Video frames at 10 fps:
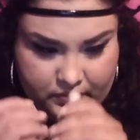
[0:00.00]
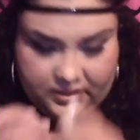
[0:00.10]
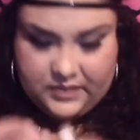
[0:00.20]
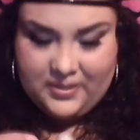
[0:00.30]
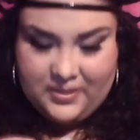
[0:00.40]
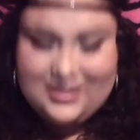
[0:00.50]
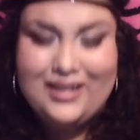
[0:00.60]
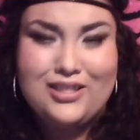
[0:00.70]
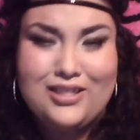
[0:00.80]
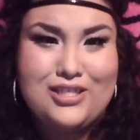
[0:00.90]
It smells
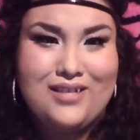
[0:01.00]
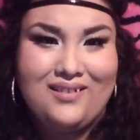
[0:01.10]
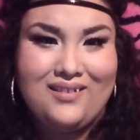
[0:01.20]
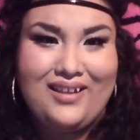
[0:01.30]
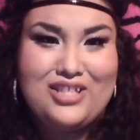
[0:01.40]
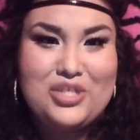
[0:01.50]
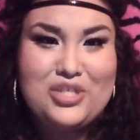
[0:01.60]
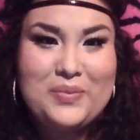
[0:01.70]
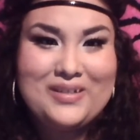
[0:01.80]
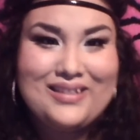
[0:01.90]
like
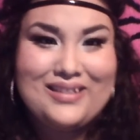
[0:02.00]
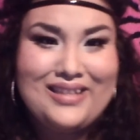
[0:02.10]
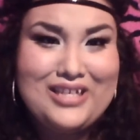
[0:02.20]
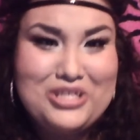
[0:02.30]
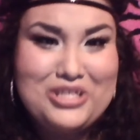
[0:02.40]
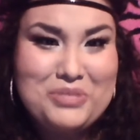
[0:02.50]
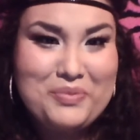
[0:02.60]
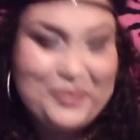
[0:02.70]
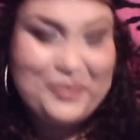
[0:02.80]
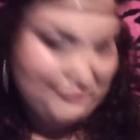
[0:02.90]
super clean and
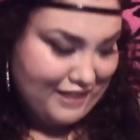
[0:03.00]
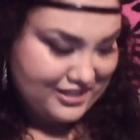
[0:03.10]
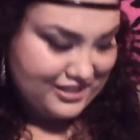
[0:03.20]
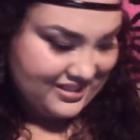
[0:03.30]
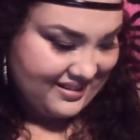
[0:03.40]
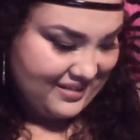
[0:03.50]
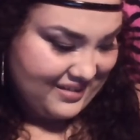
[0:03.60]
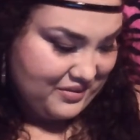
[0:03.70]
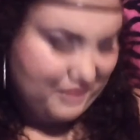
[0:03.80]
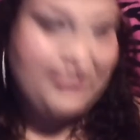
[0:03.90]
super refreshing,
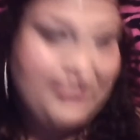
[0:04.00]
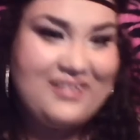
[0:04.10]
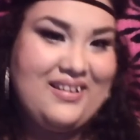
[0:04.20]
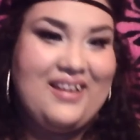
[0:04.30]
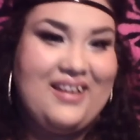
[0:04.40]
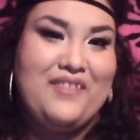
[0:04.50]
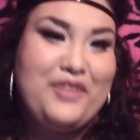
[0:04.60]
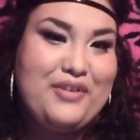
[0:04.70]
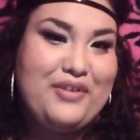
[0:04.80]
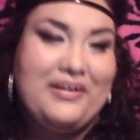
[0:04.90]
like when you get out
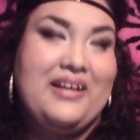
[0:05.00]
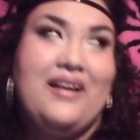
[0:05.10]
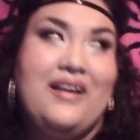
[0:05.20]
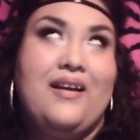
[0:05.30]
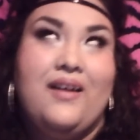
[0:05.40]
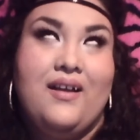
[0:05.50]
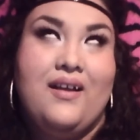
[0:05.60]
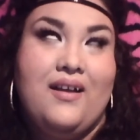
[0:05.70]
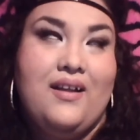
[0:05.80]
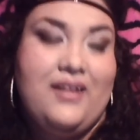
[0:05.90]

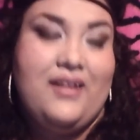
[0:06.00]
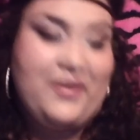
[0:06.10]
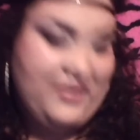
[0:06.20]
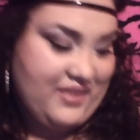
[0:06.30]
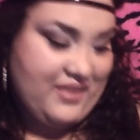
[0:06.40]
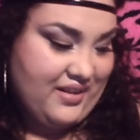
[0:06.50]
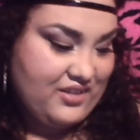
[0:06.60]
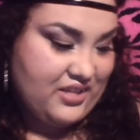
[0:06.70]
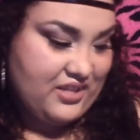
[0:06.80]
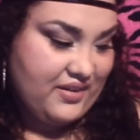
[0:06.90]
of
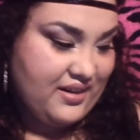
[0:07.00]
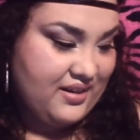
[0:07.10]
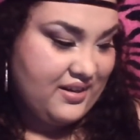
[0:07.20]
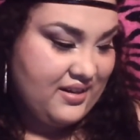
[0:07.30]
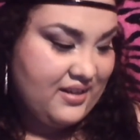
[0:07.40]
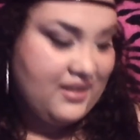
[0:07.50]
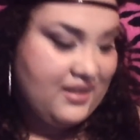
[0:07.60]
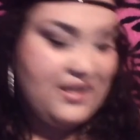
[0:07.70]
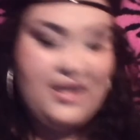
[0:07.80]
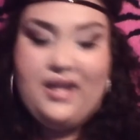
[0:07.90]
the shower.
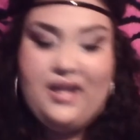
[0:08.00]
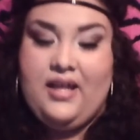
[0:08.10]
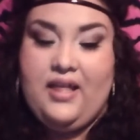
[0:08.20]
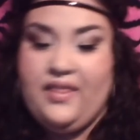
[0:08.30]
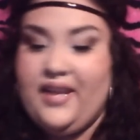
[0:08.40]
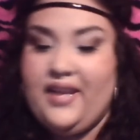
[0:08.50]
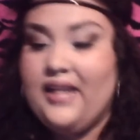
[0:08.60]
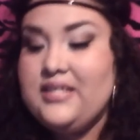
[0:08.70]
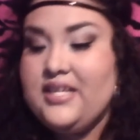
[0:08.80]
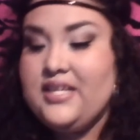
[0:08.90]
The
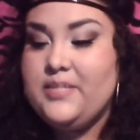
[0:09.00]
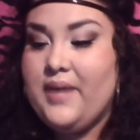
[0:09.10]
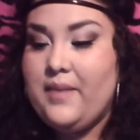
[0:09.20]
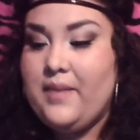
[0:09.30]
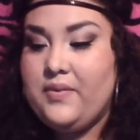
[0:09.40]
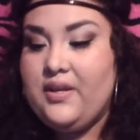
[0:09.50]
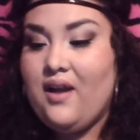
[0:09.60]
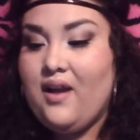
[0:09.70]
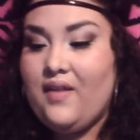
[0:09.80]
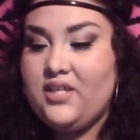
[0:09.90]
next thing is by
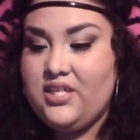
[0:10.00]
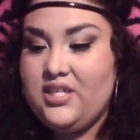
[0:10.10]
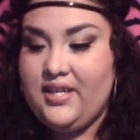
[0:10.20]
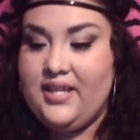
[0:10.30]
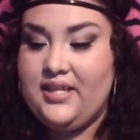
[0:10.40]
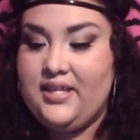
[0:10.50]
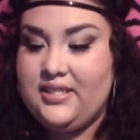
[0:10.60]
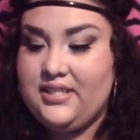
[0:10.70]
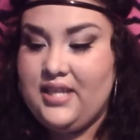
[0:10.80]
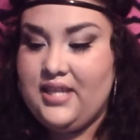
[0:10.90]
BeautyCology.
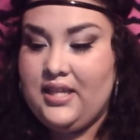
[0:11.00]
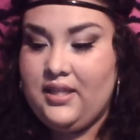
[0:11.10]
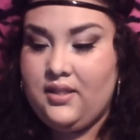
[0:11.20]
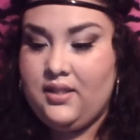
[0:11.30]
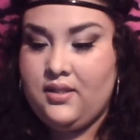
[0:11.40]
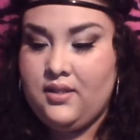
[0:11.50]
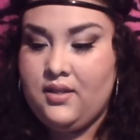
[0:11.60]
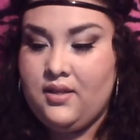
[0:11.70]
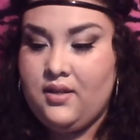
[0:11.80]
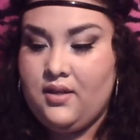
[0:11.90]
It's
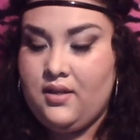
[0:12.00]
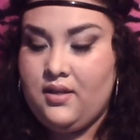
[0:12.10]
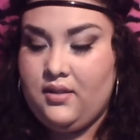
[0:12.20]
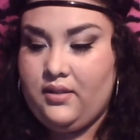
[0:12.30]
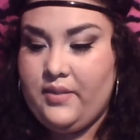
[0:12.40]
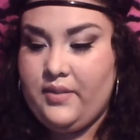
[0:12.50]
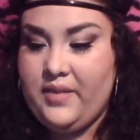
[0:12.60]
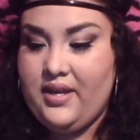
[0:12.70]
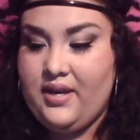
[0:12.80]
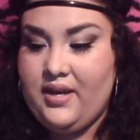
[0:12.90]

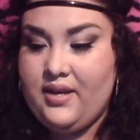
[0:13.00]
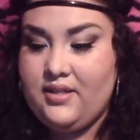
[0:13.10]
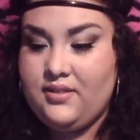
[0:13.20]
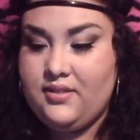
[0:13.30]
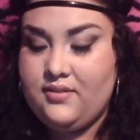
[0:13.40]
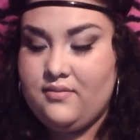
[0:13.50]
Limoncello